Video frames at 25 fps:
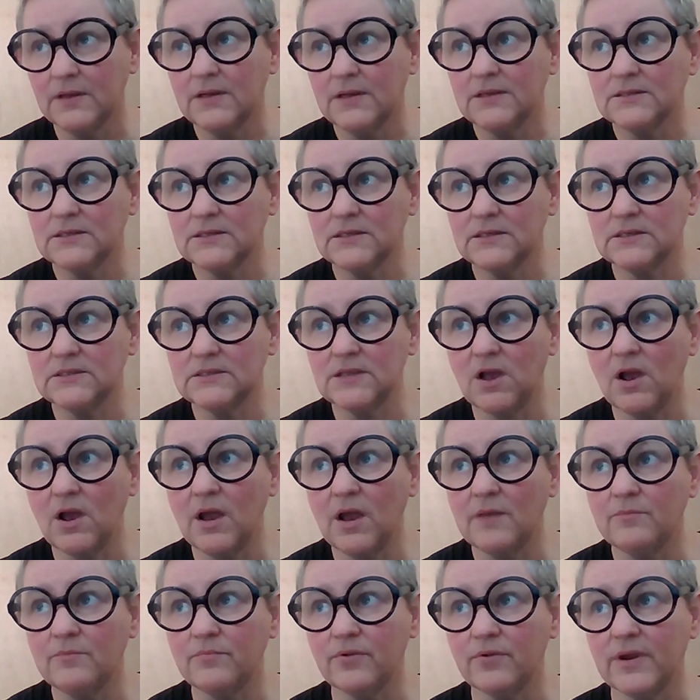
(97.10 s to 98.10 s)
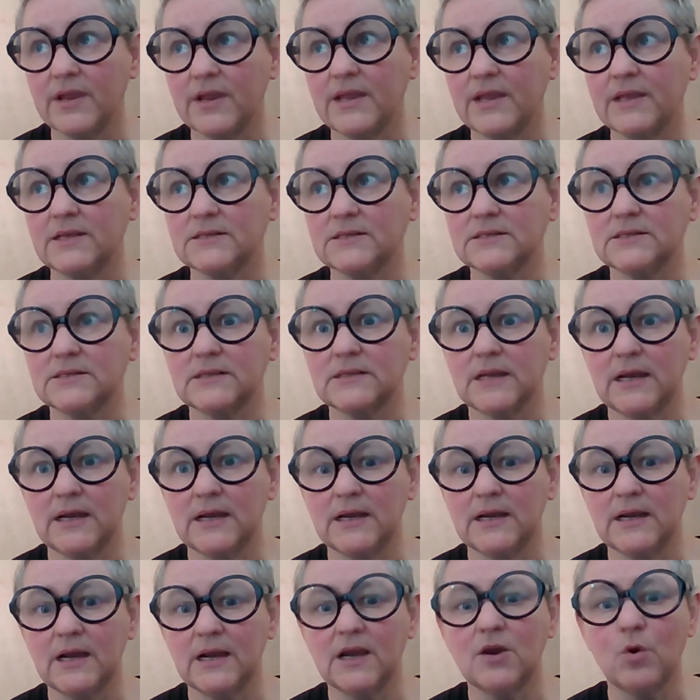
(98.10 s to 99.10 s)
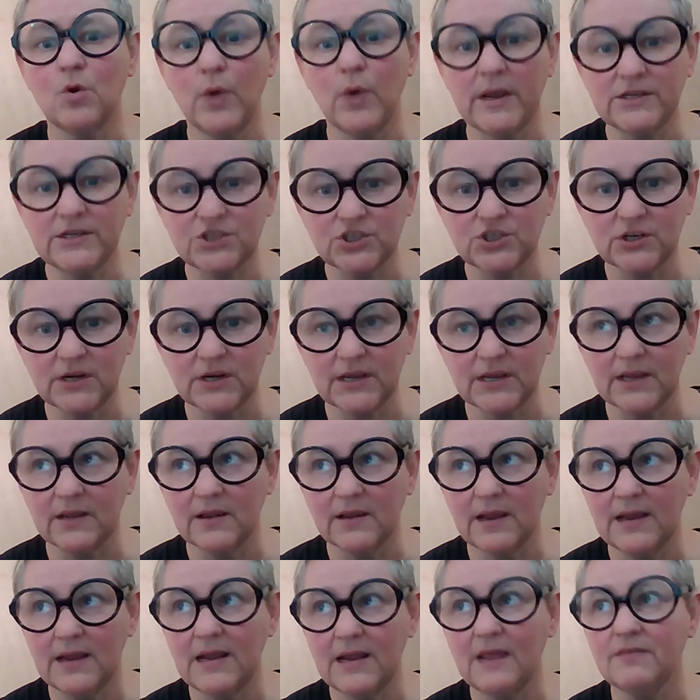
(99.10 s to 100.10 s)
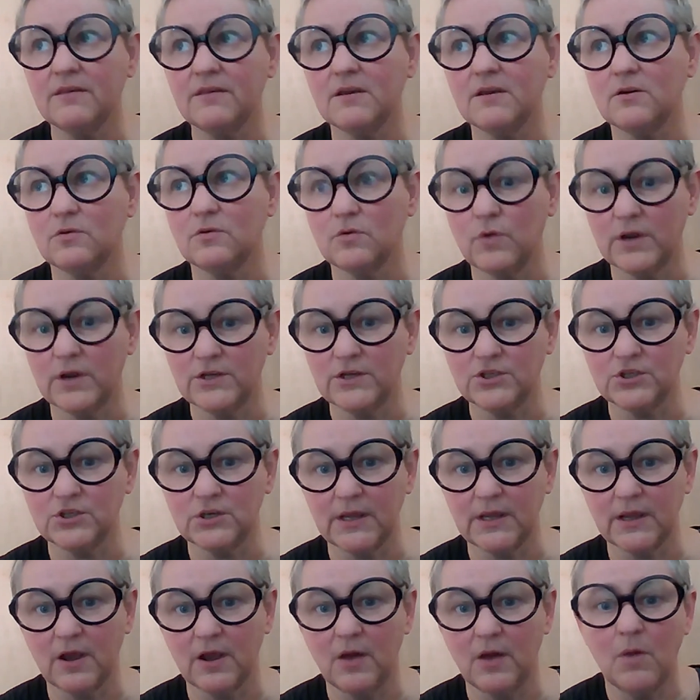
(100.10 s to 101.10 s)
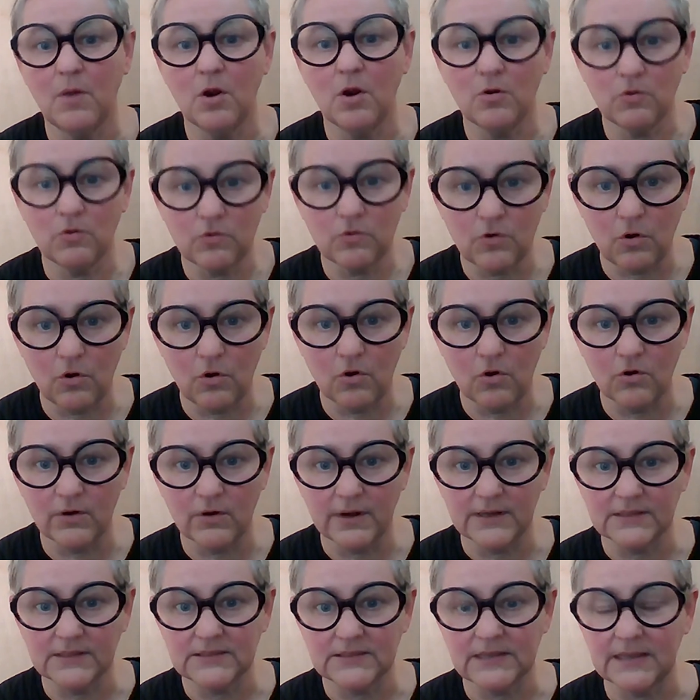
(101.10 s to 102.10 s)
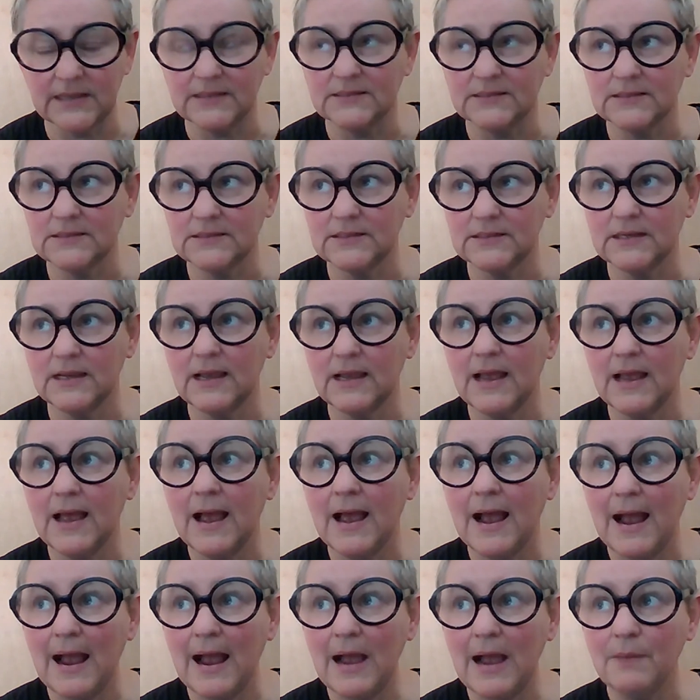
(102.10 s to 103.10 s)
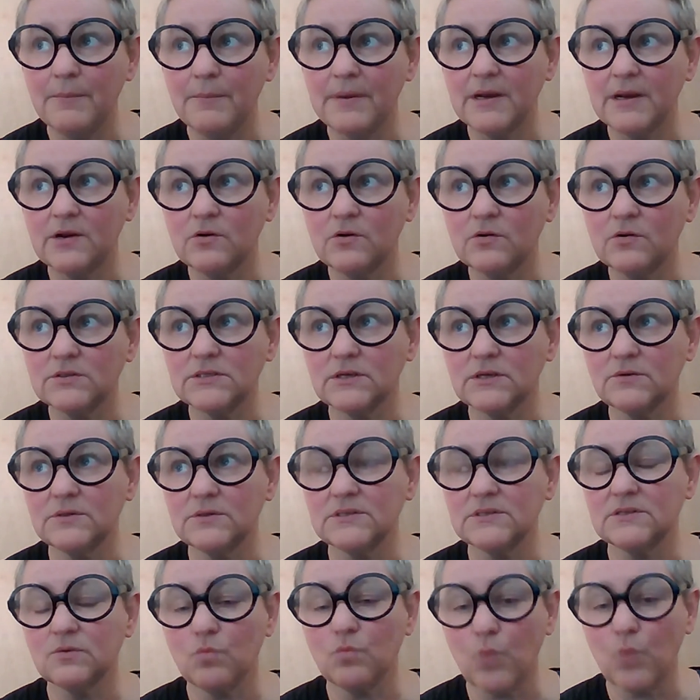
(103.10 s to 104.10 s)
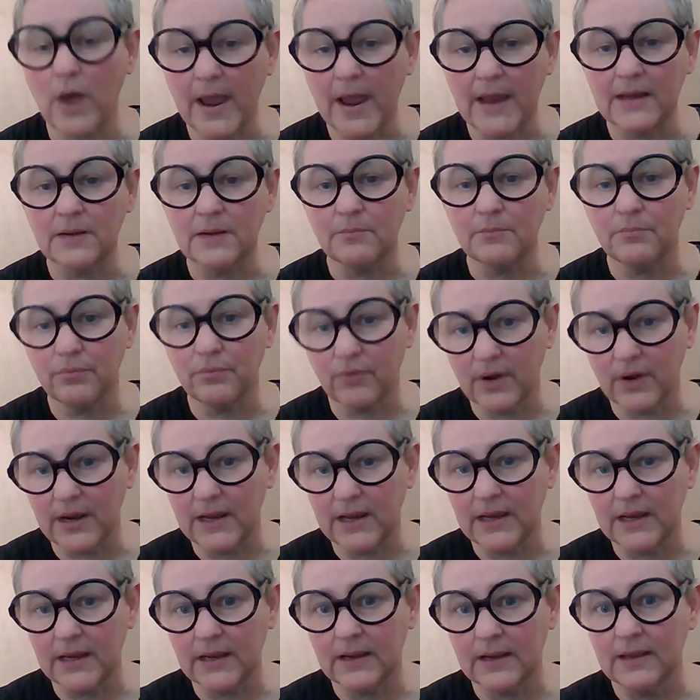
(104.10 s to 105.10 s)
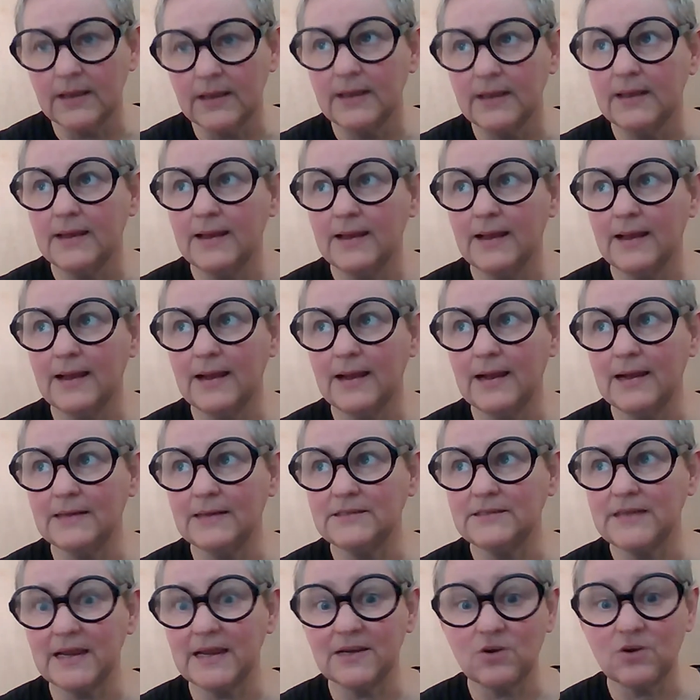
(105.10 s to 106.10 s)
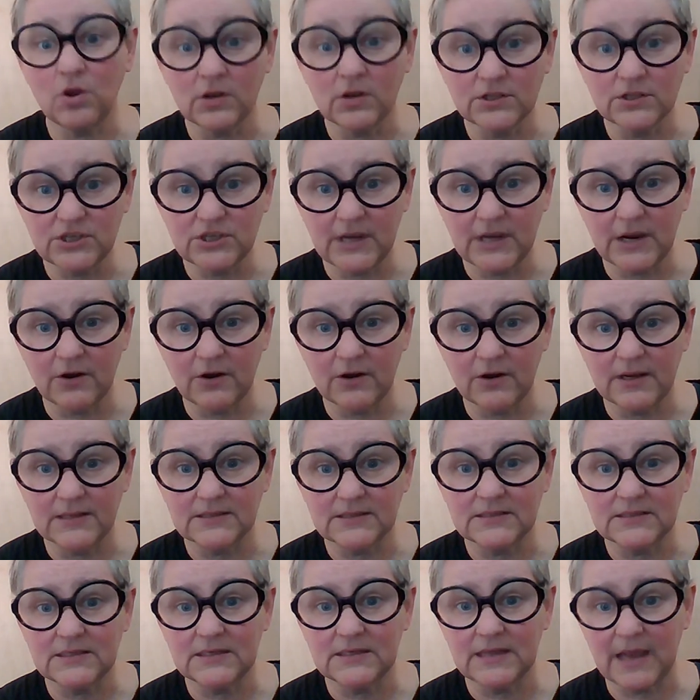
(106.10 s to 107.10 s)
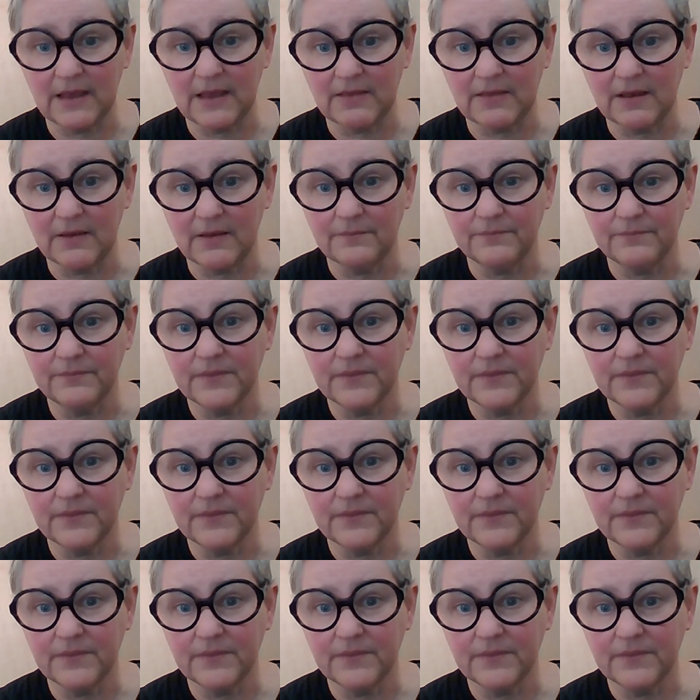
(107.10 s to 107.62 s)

So design brings a questioning, an ethical questioning, a moral core in a sense. But it also is the way to bring technology areas together.